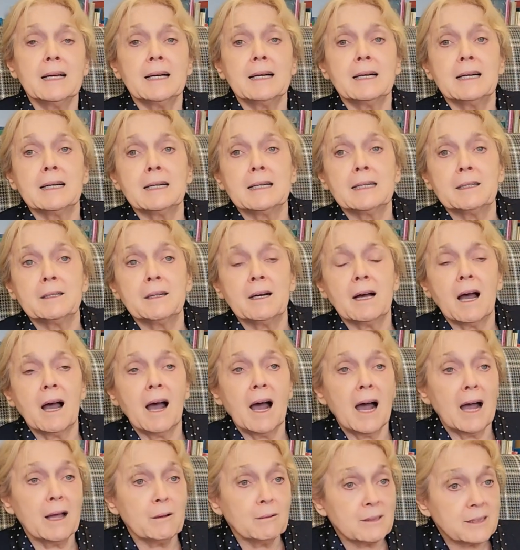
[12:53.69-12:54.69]
I
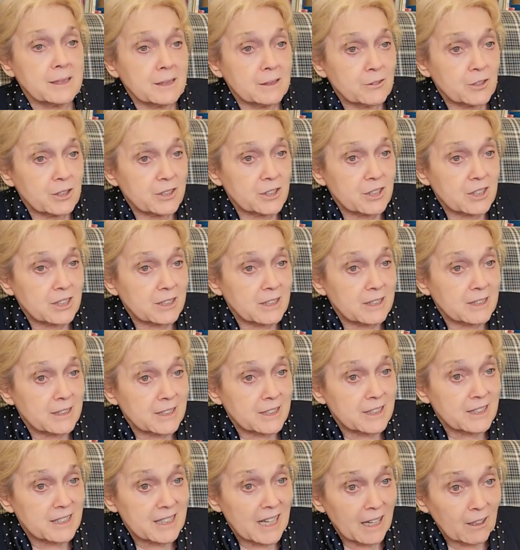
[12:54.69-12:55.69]
was interested in the
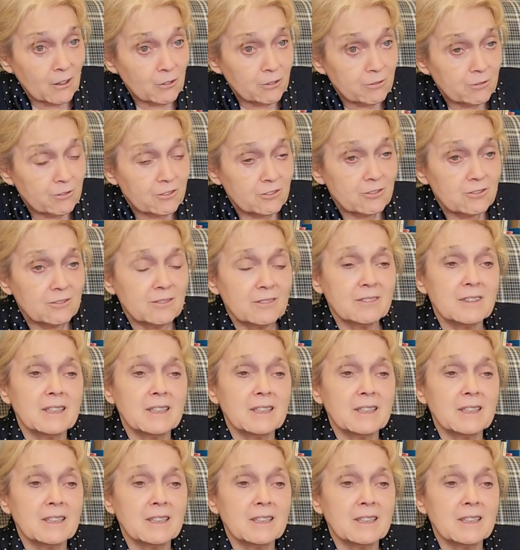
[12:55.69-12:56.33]
self.